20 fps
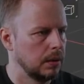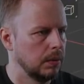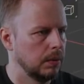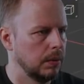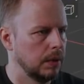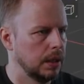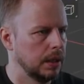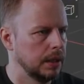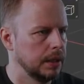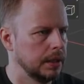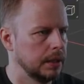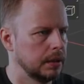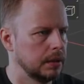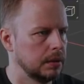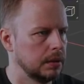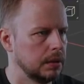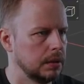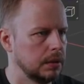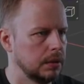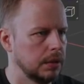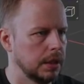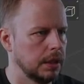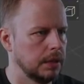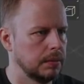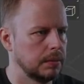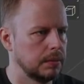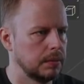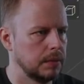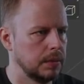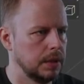Y. Okay.
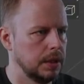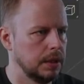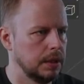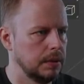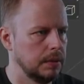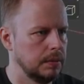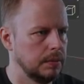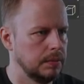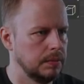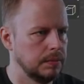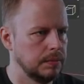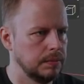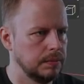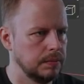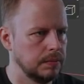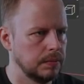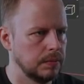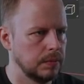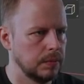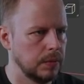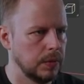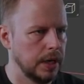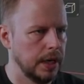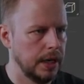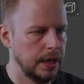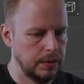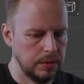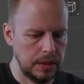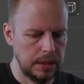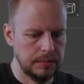
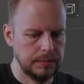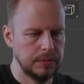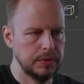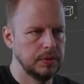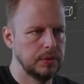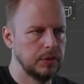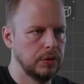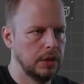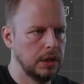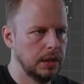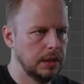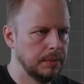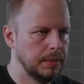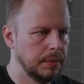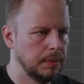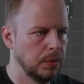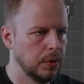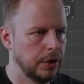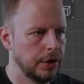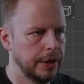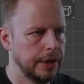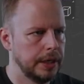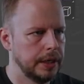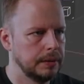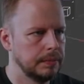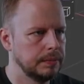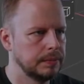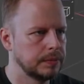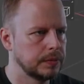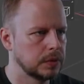Here I'll do it a little bit more
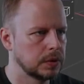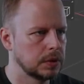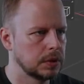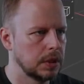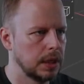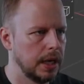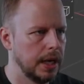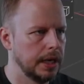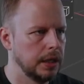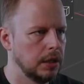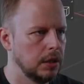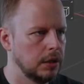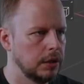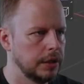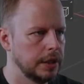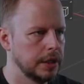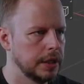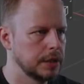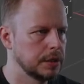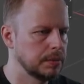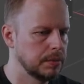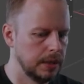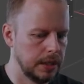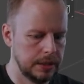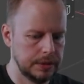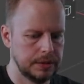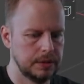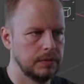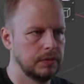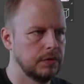angular here as well
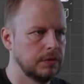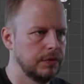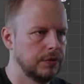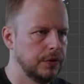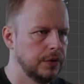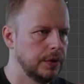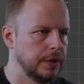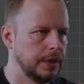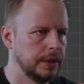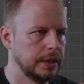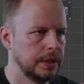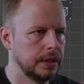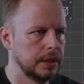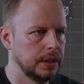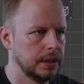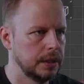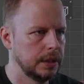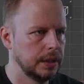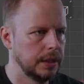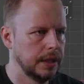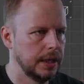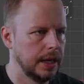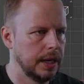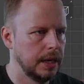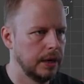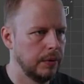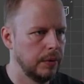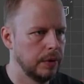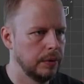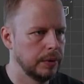for a
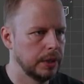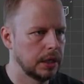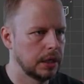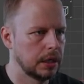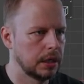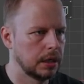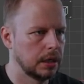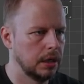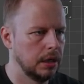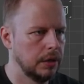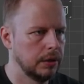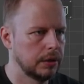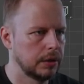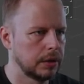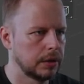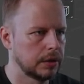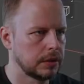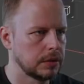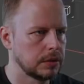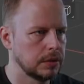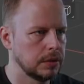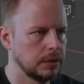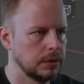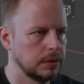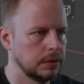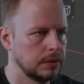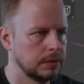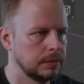heroic look. So